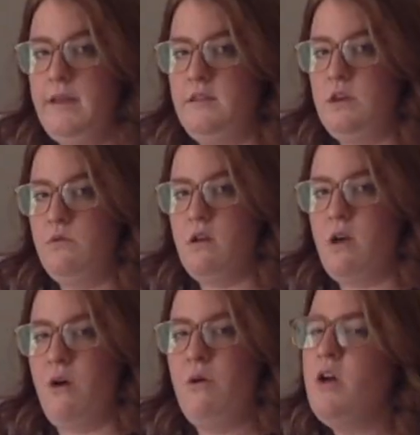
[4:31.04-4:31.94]
that you can
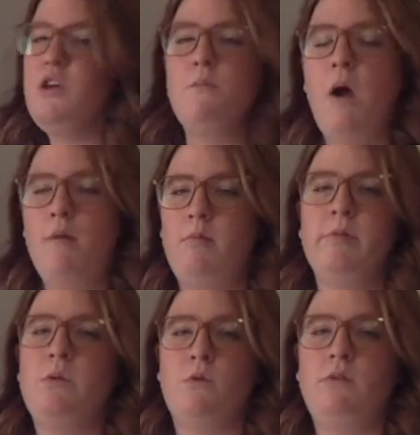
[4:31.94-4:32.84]
go. You
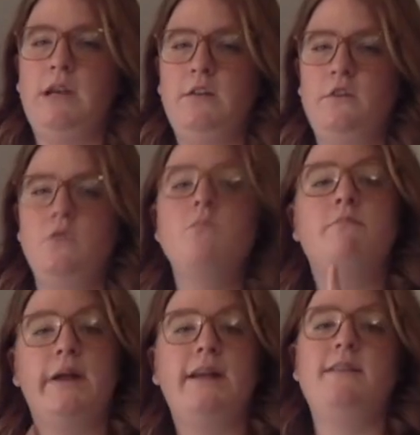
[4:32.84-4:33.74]
probably won't need to,
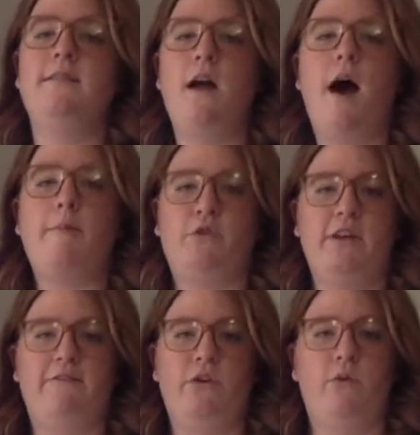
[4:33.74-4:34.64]
but it is an option
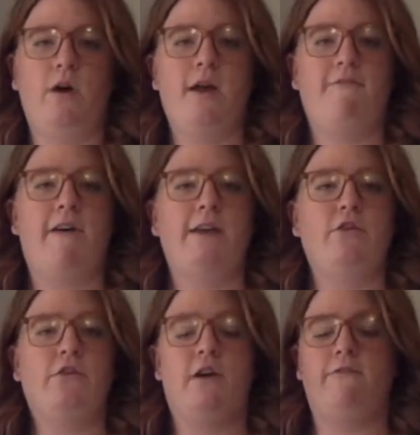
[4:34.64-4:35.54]
if you find
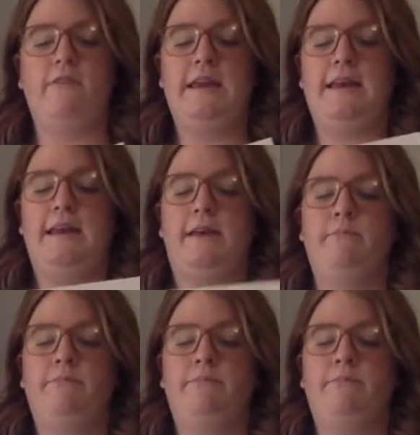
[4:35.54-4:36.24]
yourself needing it.